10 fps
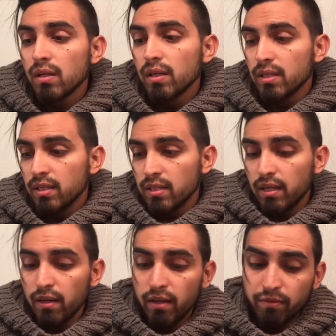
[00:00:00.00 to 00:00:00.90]

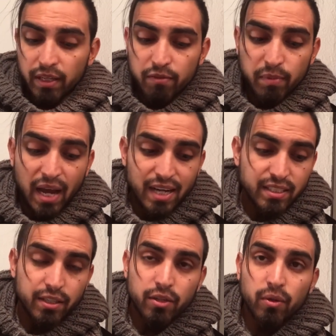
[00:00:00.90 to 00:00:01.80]
if leaving
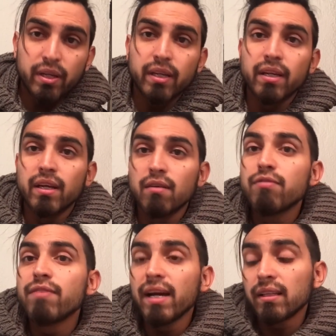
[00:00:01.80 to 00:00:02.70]
minoxidil can
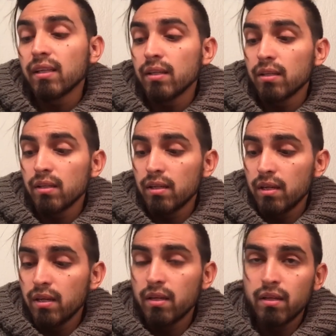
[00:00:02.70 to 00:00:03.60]
affect
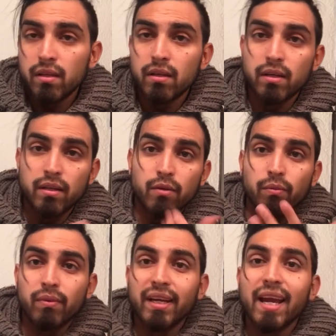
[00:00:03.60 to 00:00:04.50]

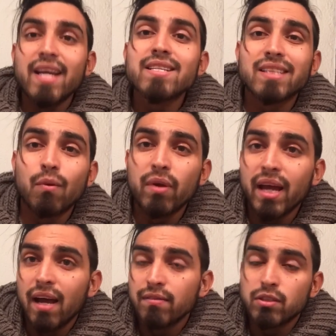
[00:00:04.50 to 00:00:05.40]
the gains that we
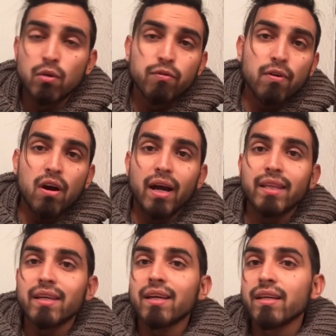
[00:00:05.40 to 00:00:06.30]
have. So far, I
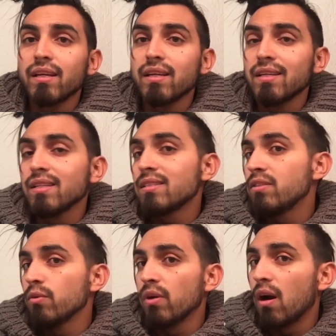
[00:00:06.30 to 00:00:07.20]
think it's
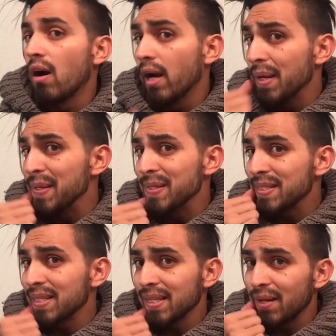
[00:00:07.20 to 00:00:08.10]
doing all right.
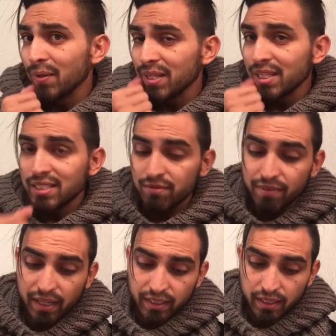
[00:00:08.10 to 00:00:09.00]
I don't think it's
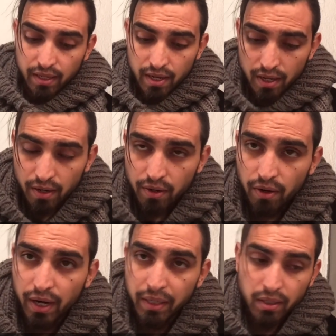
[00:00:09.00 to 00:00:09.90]
affecting,
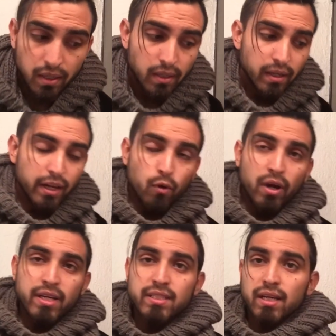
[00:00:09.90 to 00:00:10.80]
right?
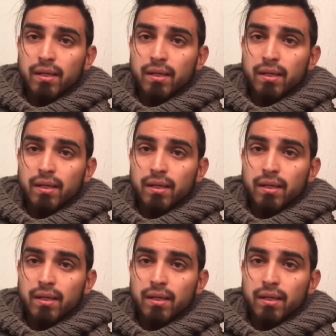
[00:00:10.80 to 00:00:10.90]
Anyways,